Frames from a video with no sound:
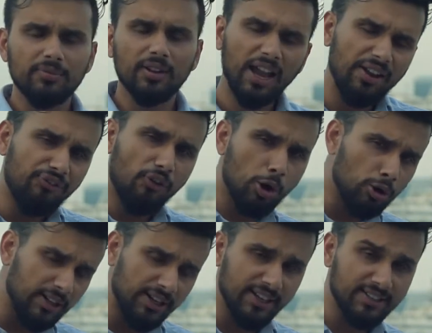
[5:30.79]
I follow
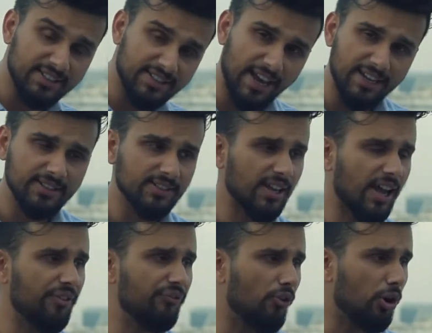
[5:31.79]
that exercise,
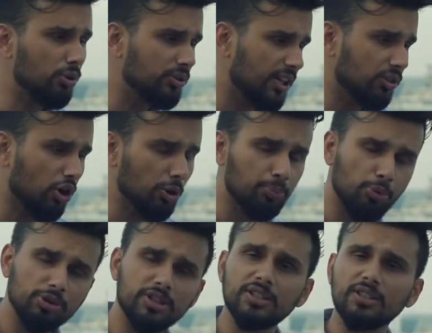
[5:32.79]
I follow that thought
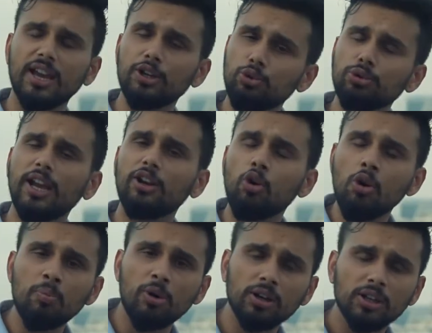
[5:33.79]
process, I do that
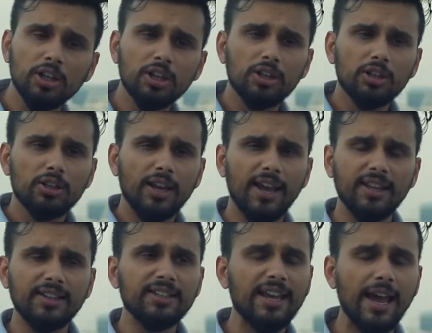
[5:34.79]
homework,
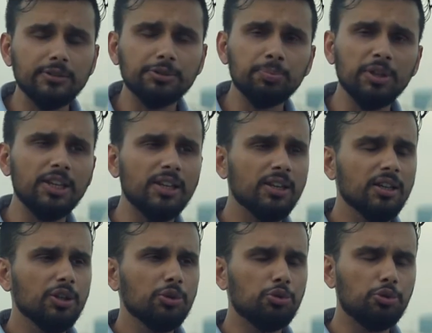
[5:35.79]
and it helps me
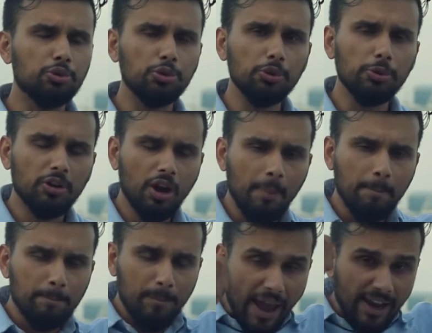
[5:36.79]
to
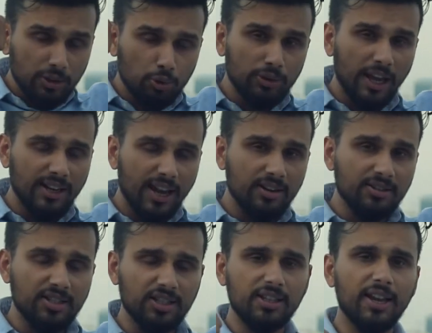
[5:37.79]
come back to that
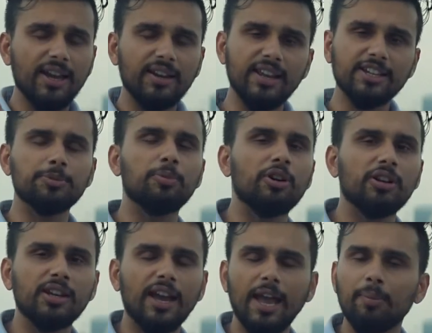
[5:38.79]
energy, and next
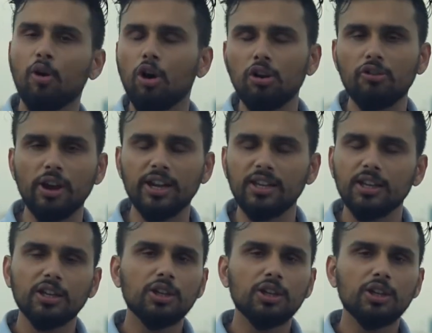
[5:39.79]
morning I'm all ready